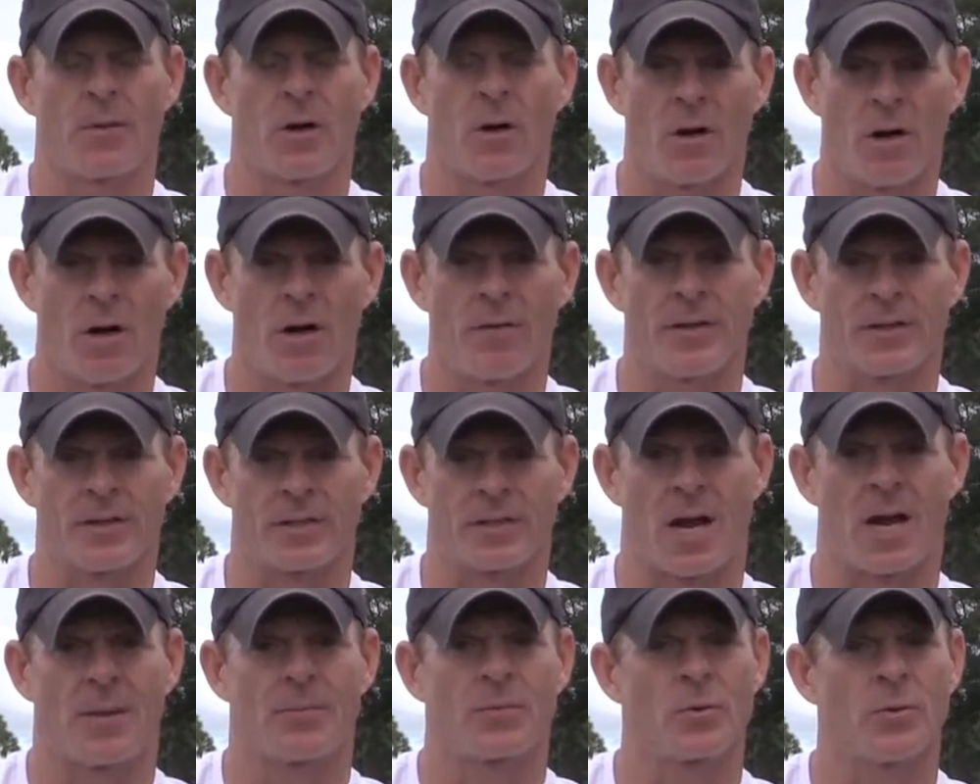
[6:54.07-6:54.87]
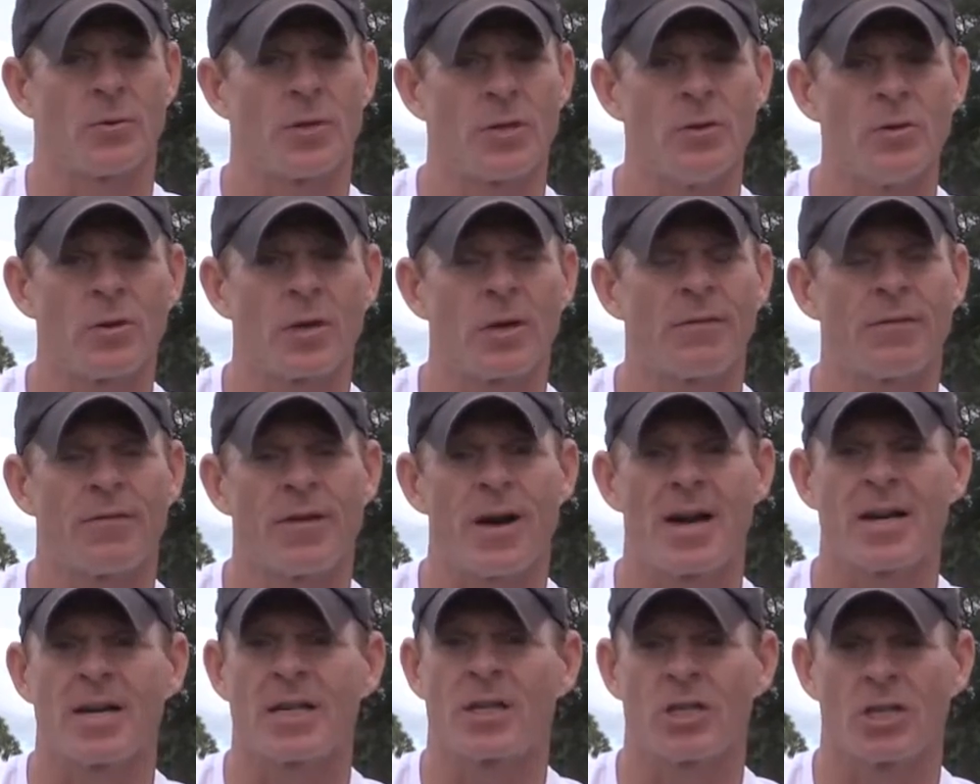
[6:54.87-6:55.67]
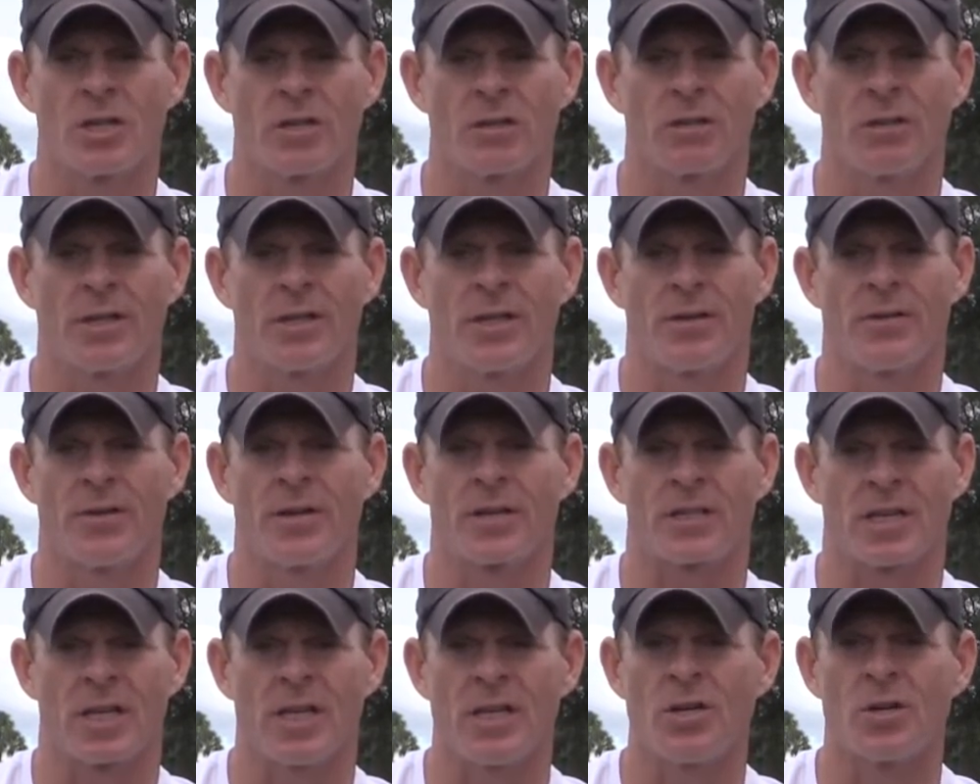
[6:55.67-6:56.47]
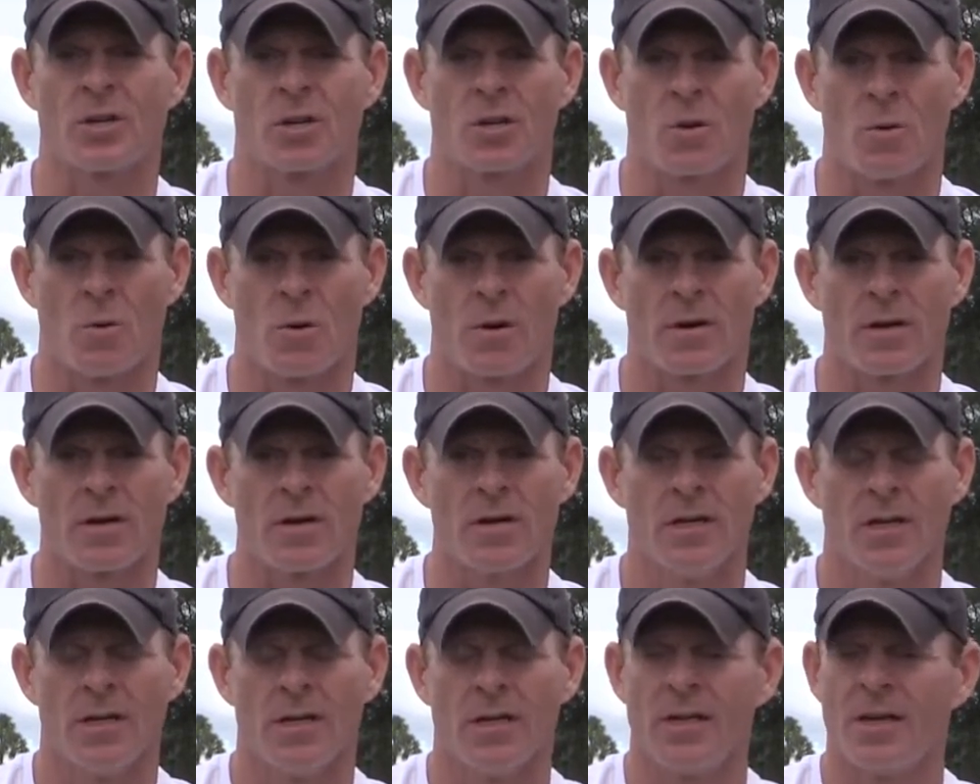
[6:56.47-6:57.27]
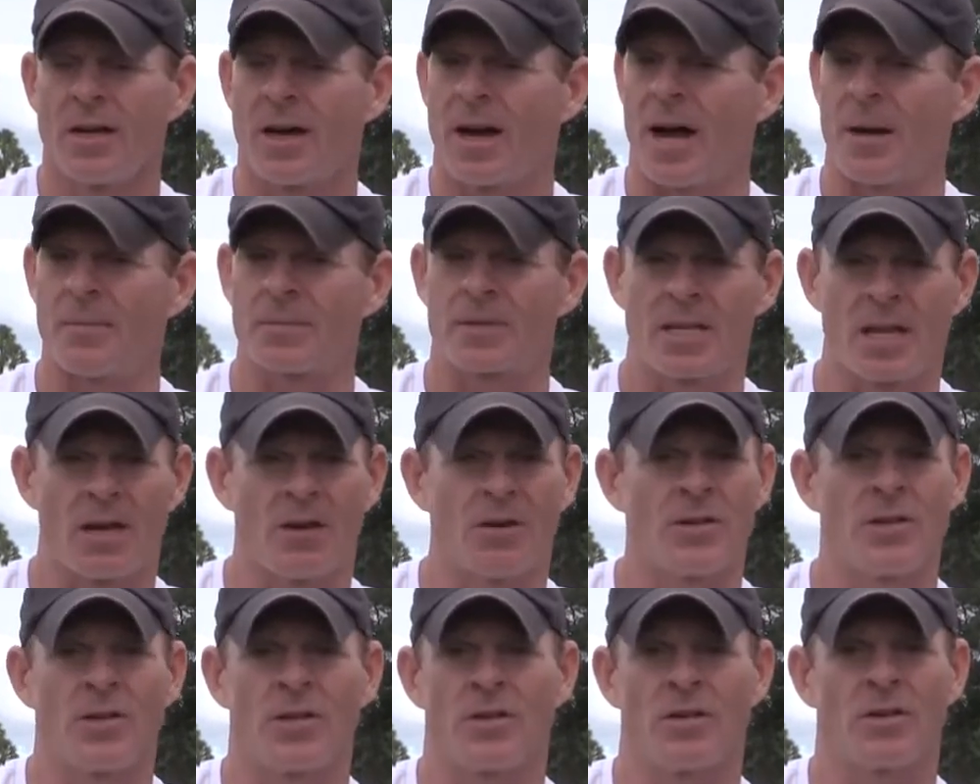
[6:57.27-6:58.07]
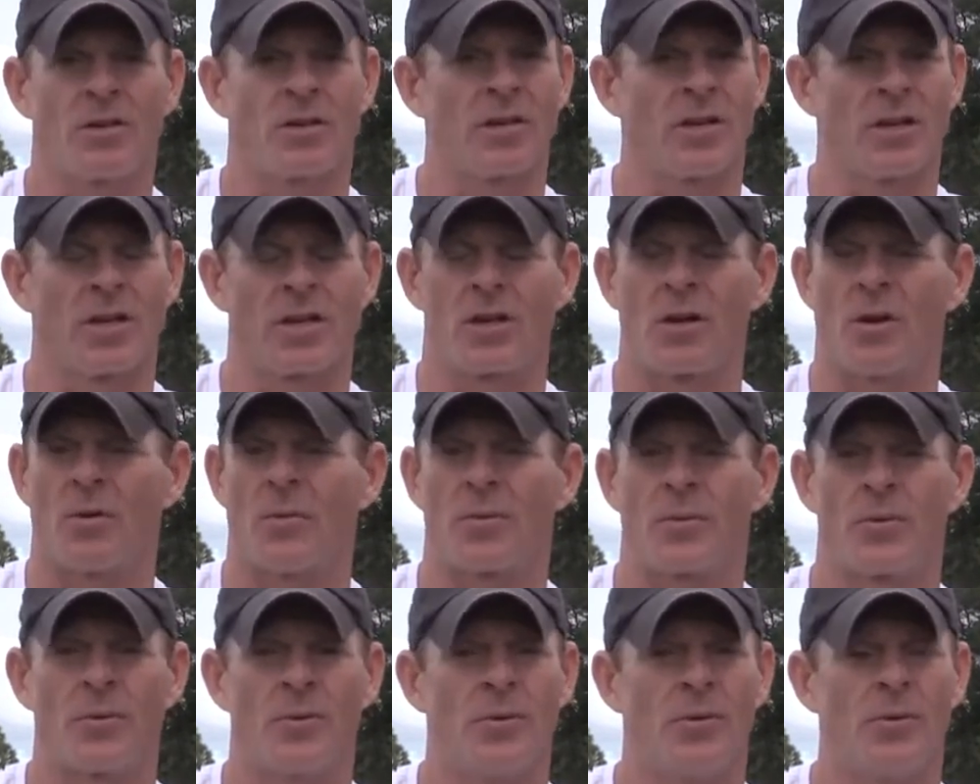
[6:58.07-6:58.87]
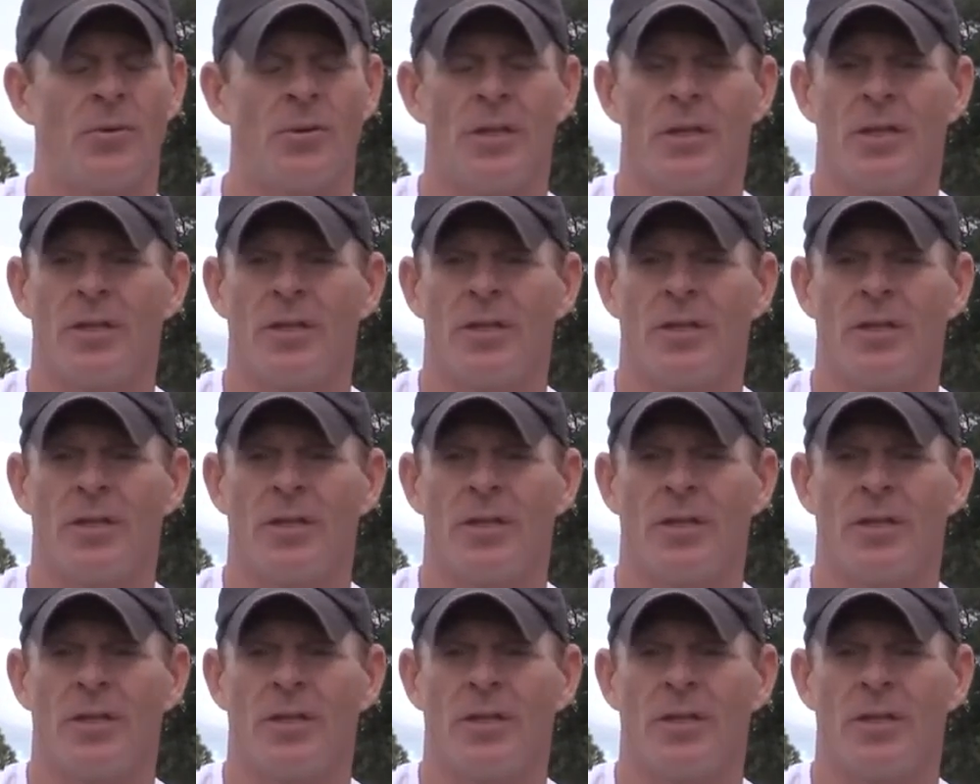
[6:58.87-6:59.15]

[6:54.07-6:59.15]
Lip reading: So when you can find a cheerleader that's in your corner, I'm telling you, you're going to go through